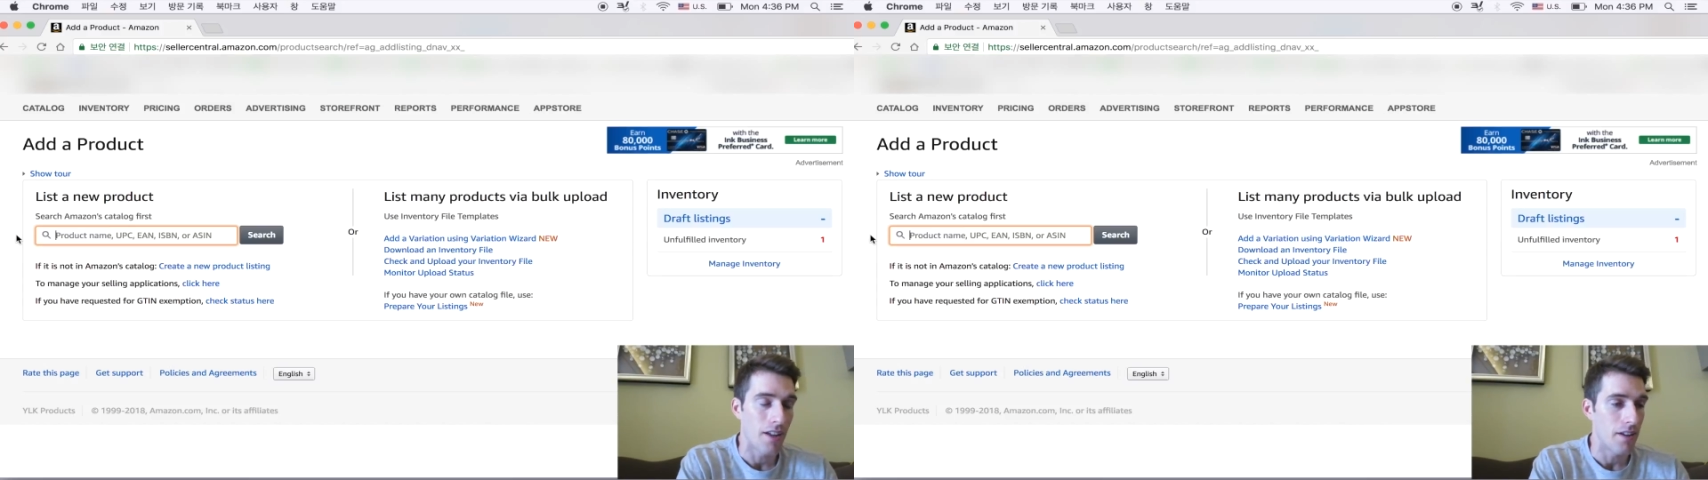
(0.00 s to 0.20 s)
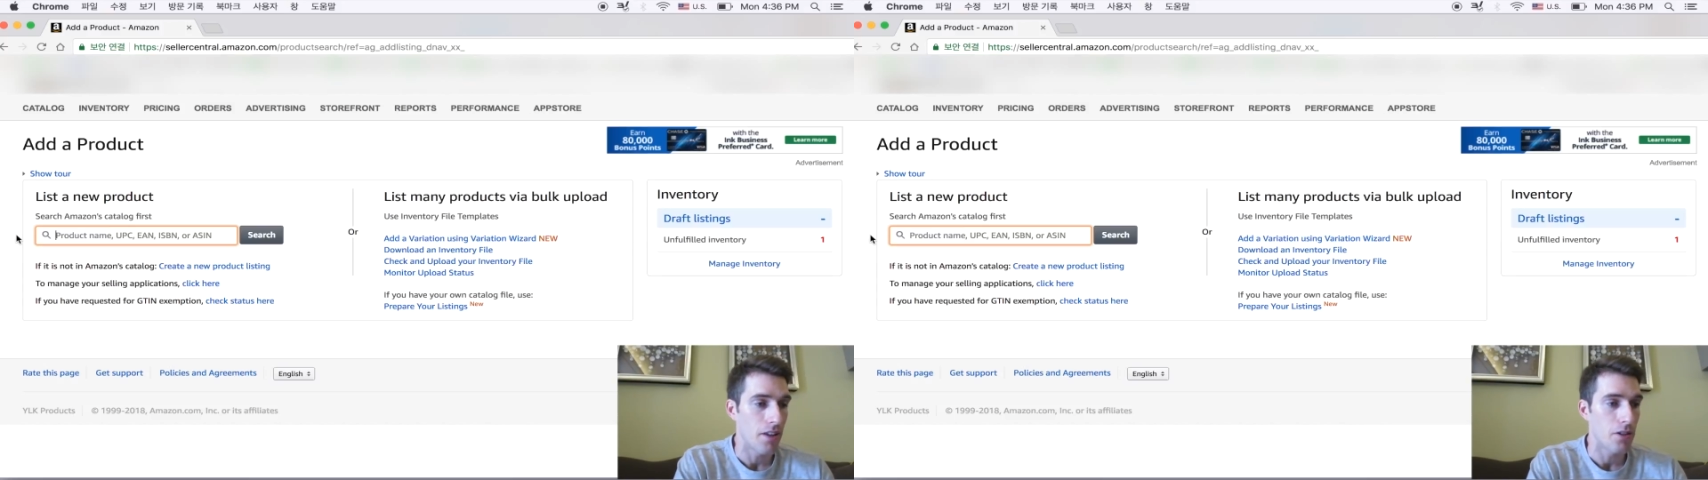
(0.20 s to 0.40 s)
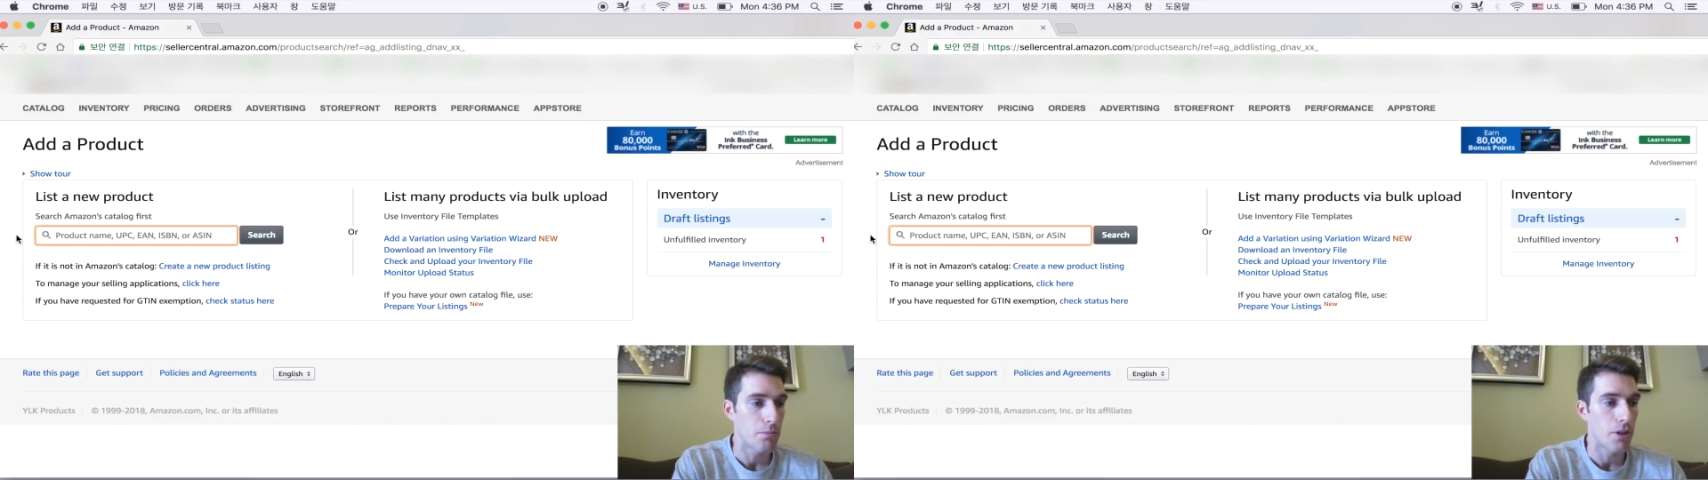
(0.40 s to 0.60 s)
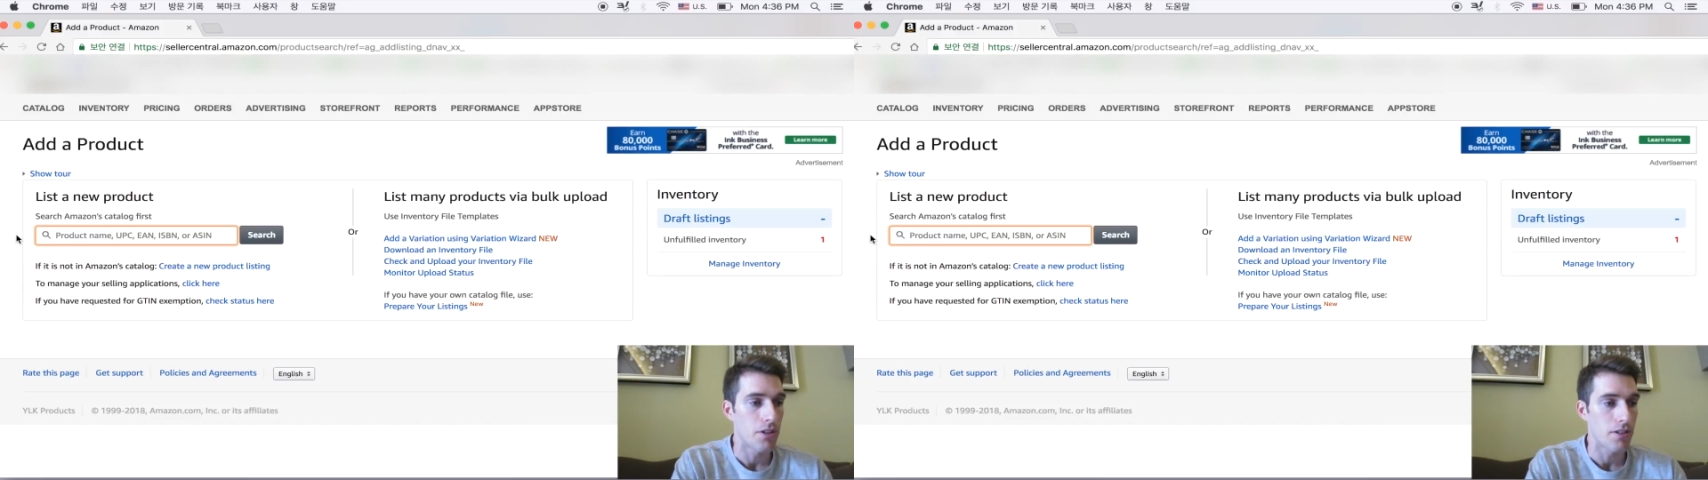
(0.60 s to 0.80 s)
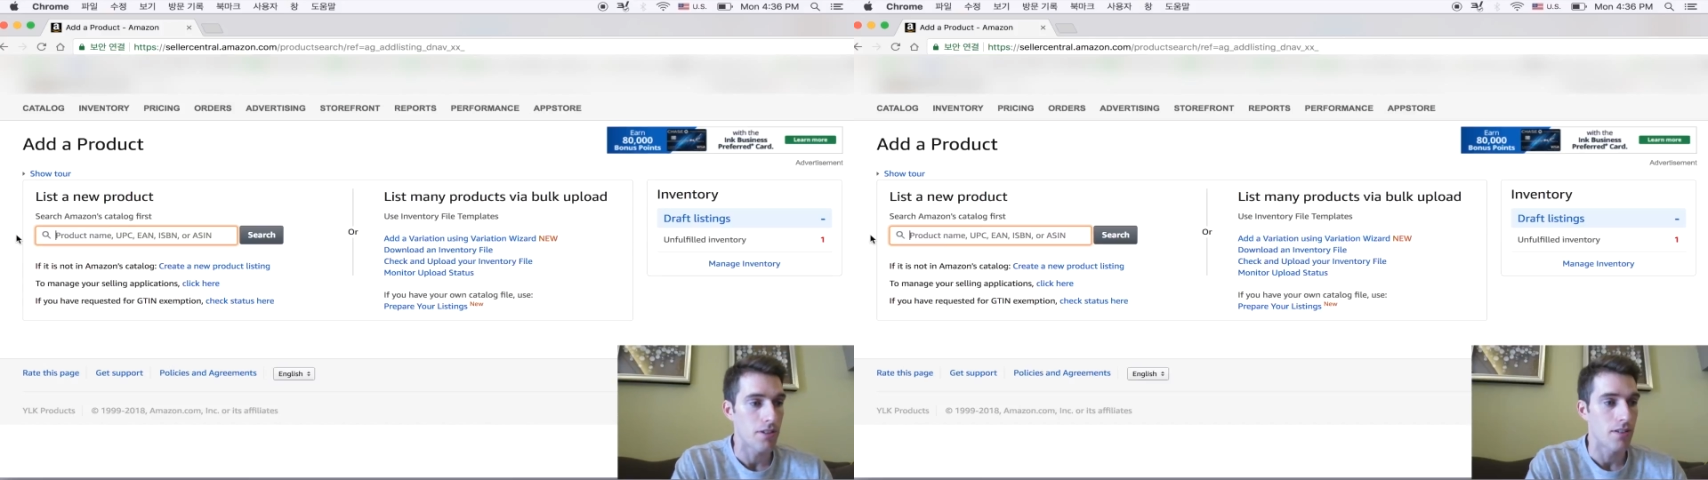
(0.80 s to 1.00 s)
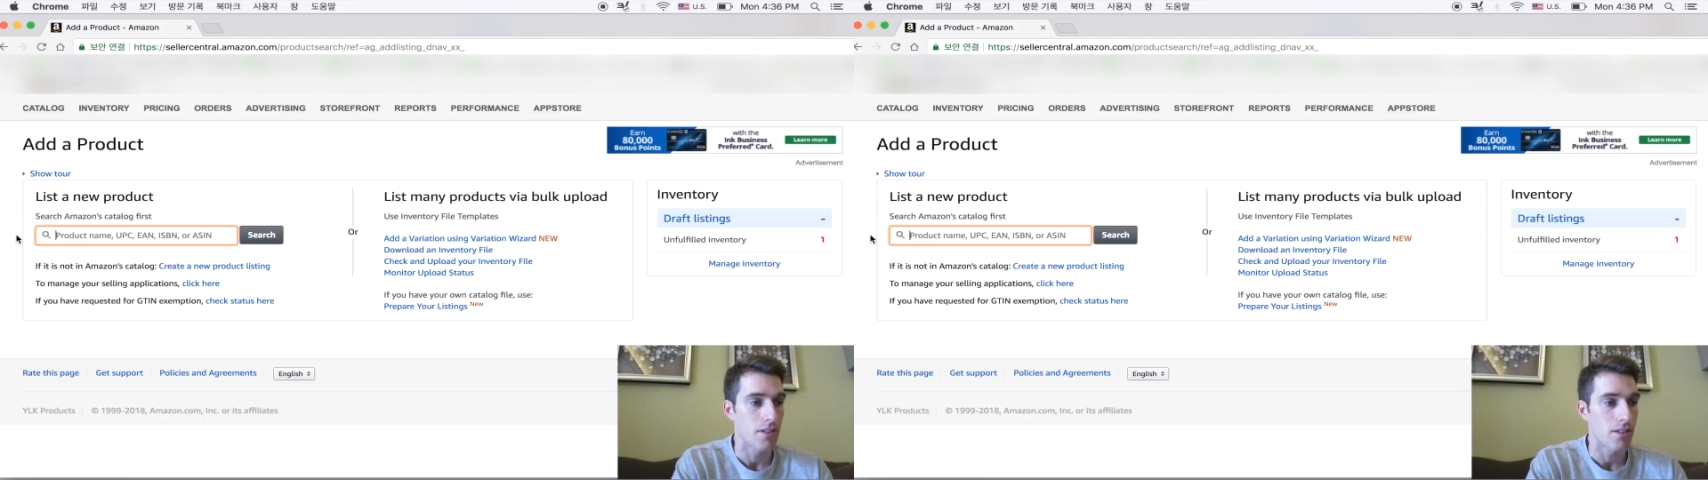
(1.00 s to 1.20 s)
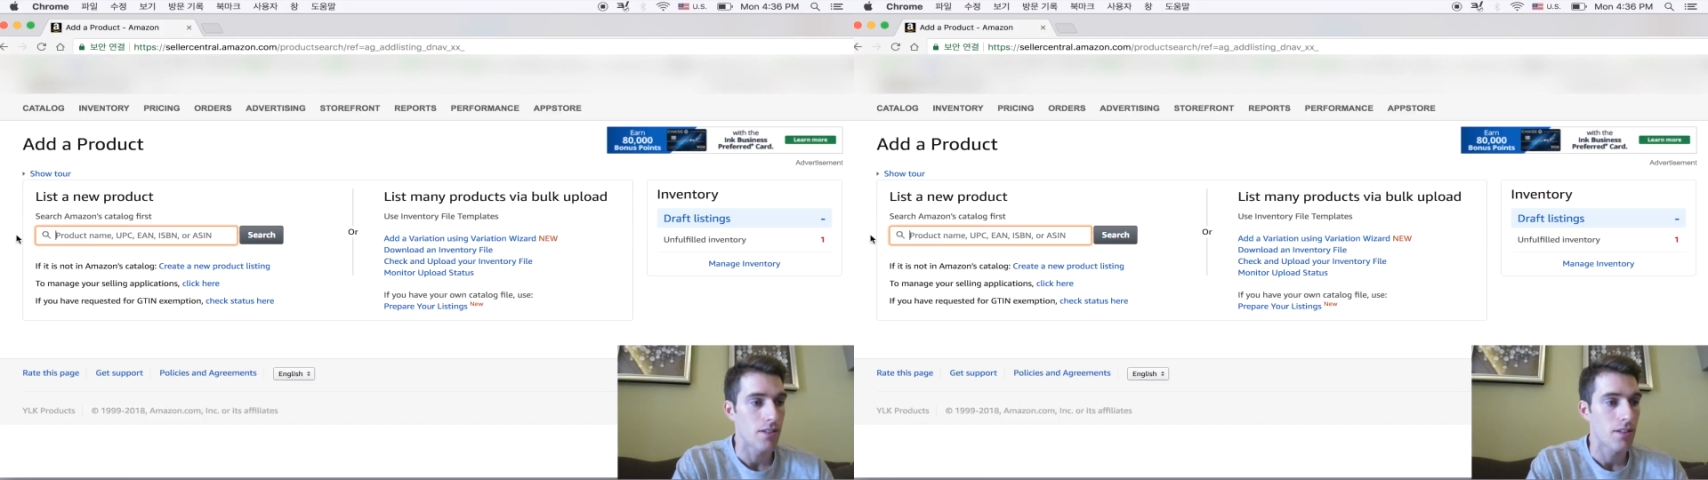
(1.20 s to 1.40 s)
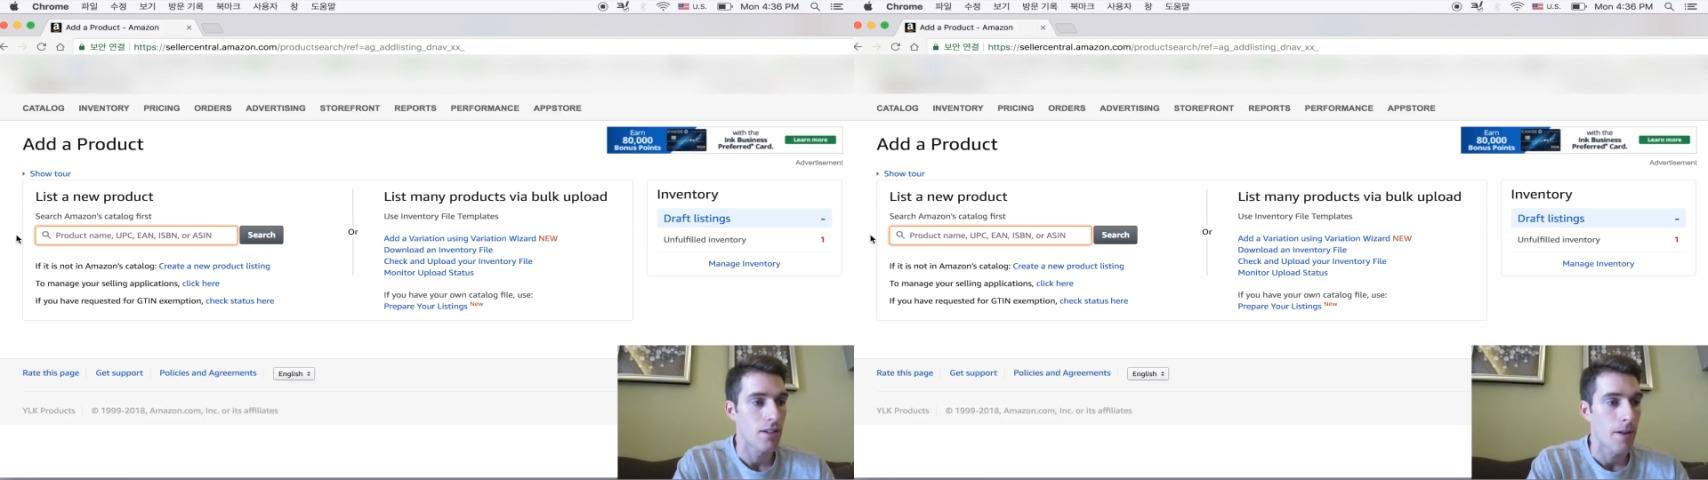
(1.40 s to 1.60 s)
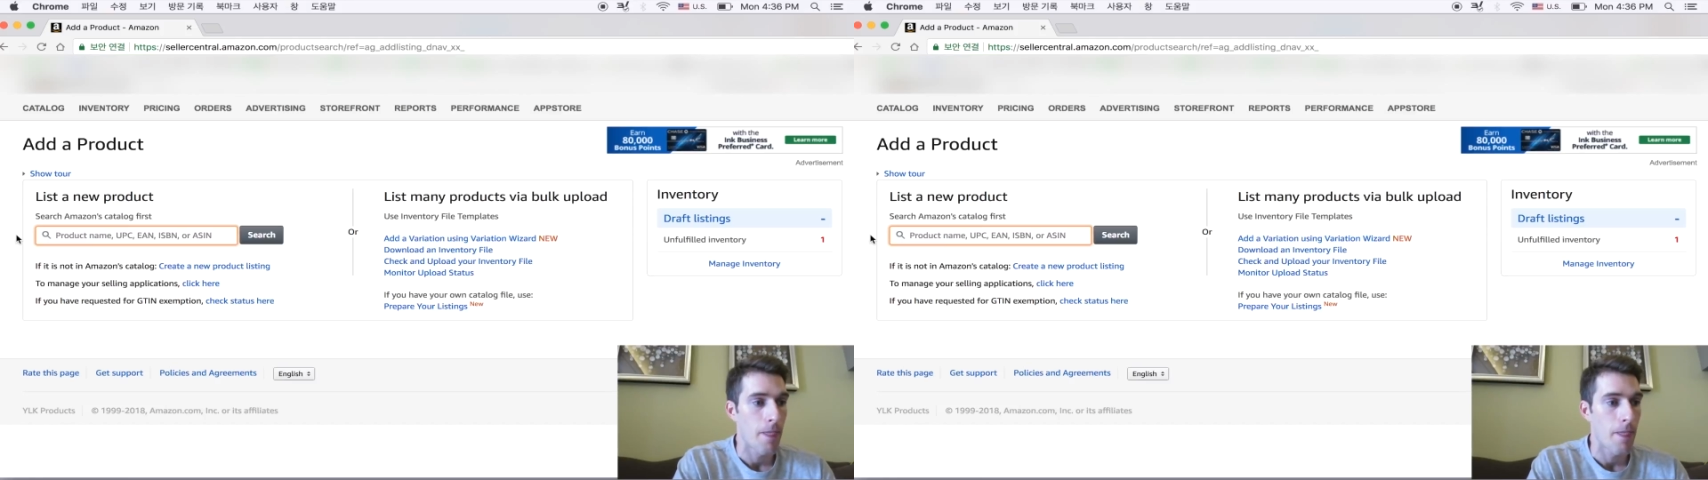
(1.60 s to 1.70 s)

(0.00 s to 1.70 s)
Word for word: another person's